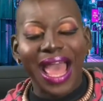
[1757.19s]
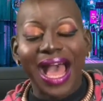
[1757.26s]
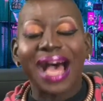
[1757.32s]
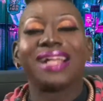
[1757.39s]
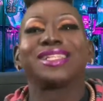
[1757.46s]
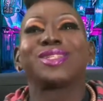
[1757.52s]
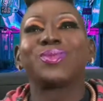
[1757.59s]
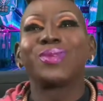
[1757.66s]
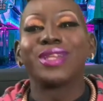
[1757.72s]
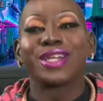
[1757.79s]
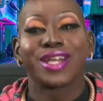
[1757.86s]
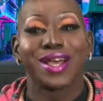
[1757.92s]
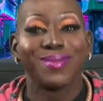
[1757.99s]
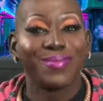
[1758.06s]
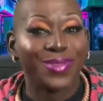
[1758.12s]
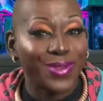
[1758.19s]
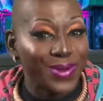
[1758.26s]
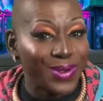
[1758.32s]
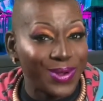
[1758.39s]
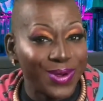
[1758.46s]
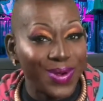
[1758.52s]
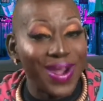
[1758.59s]
I just wanted to come
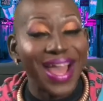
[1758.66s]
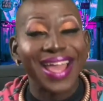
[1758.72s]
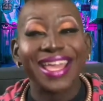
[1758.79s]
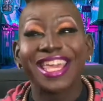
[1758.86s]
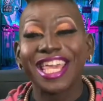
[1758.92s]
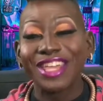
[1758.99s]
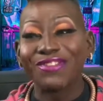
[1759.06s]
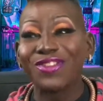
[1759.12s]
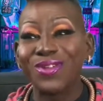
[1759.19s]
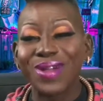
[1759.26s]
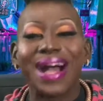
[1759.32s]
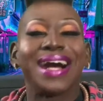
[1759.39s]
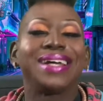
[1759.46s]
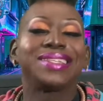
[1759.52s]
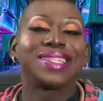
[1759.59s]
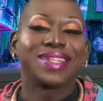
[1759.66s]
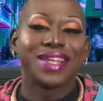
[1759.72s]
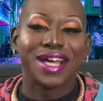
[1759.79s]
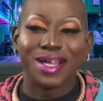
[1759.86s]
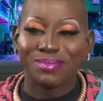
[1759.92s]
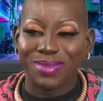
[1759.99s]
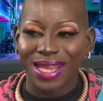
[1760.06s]
through, give you guys an
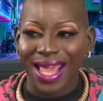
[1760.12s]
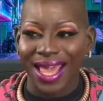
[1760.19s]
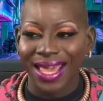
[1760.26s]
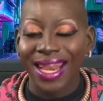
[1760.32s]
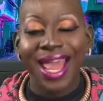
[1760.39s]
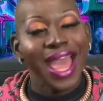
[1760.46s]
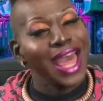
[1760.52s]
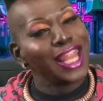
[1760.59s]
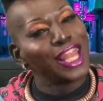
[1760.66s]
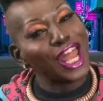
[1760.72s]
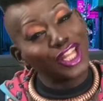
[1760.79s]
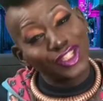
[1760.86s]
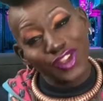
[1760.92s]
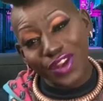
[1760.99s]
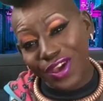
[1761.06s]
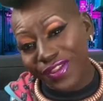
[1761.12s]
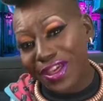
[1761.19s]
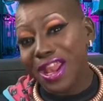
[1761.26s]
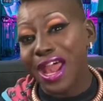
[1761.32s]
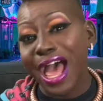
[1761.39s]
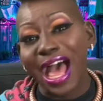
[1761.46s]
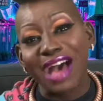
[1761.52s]
update, let you know that
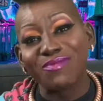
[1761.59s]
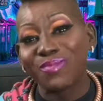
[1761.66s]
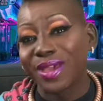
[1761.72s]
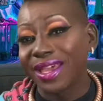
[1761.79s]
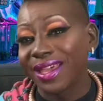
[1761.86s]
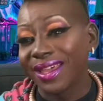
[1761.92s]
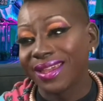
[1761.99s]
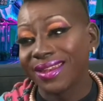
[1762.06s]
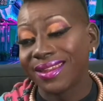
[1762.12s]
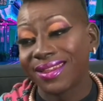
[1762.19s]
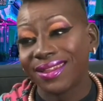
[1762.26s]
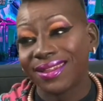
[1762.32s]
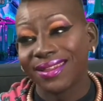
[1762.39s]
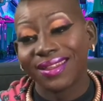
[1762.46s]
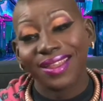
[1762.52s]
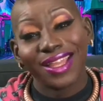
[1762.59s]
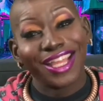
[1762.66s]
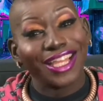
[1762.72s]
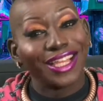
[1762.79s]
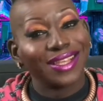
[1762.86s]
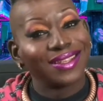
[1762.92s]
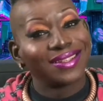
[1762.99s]
I've been
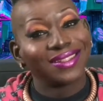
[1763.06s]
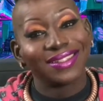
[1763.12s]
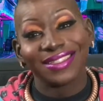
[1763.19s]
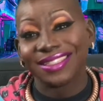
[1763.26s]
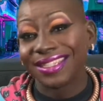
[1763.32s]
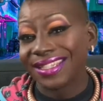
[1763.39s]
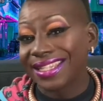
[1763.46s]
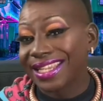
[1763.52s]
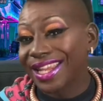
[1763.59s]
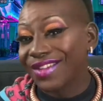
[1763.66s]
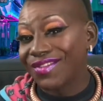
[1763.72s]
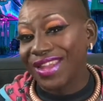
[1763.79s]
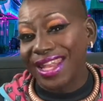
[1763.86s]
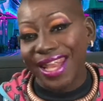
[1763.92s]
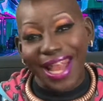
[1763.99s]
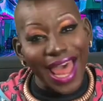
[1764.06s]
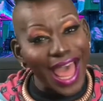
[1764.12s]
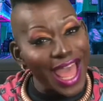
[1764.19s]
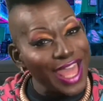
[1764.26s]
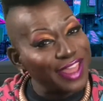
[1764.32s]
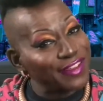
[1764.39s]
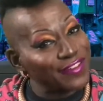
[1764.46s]
just living
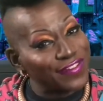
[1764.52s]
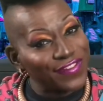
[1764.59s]
life,